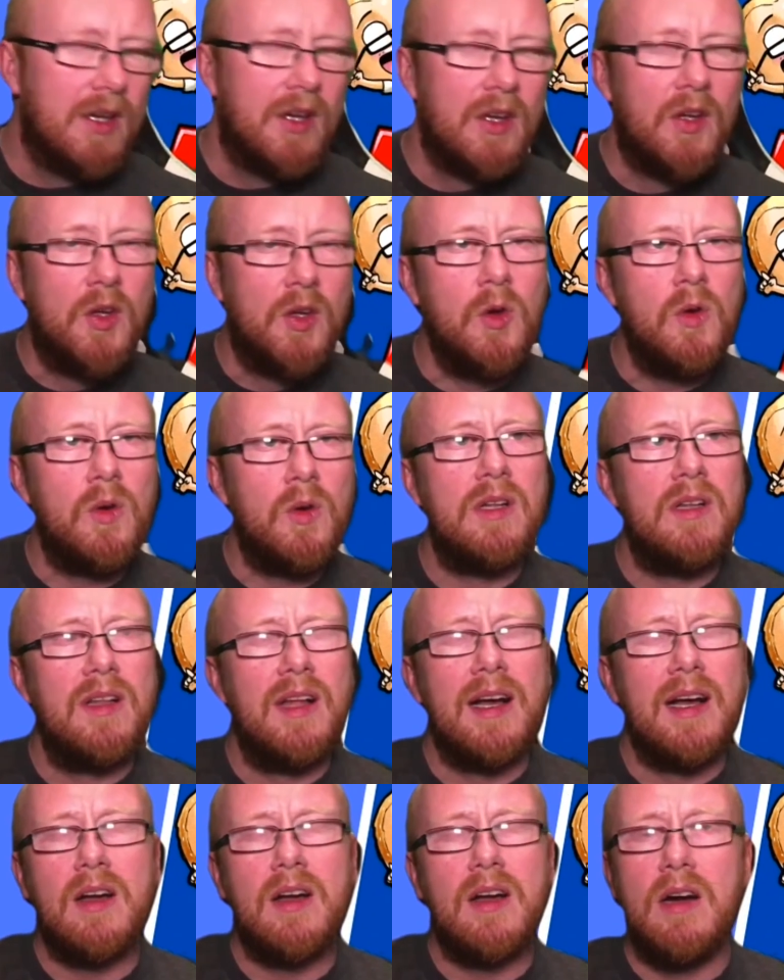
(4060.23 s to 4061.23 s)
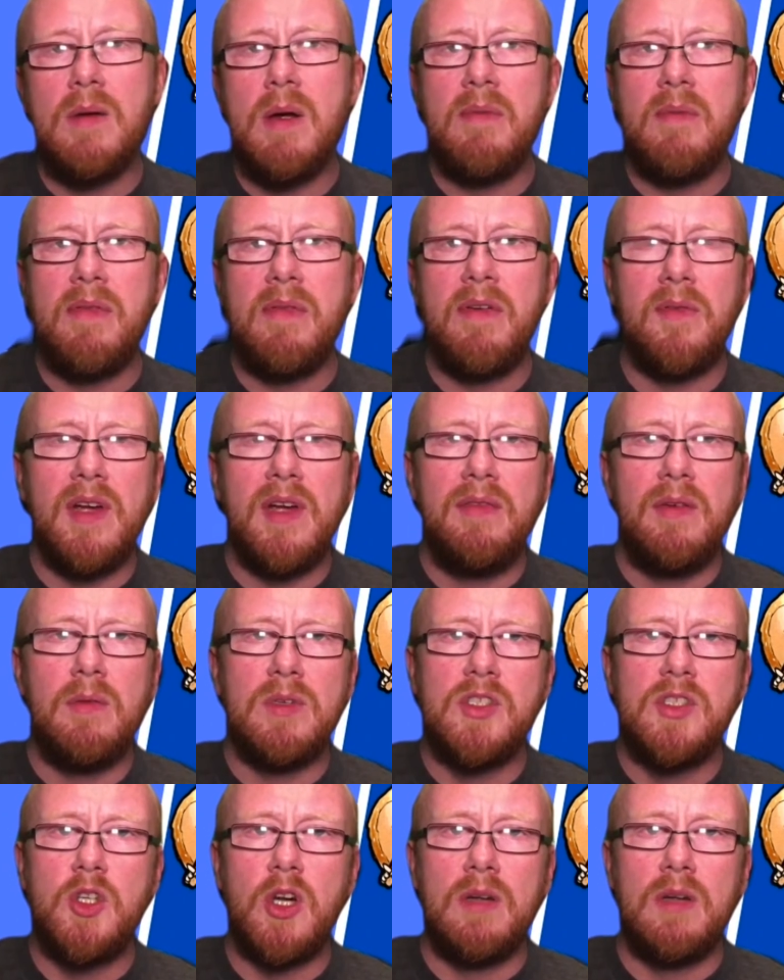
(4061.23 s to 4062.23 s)
Google, I can't remember if it was
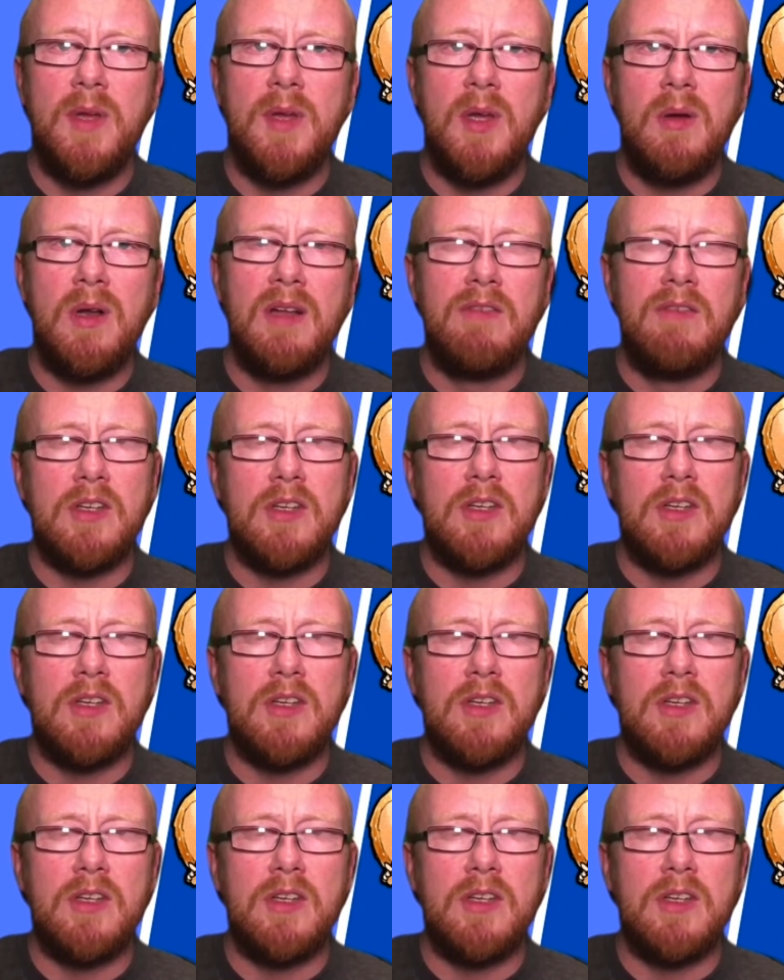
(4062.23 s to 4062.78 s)
John Mueller or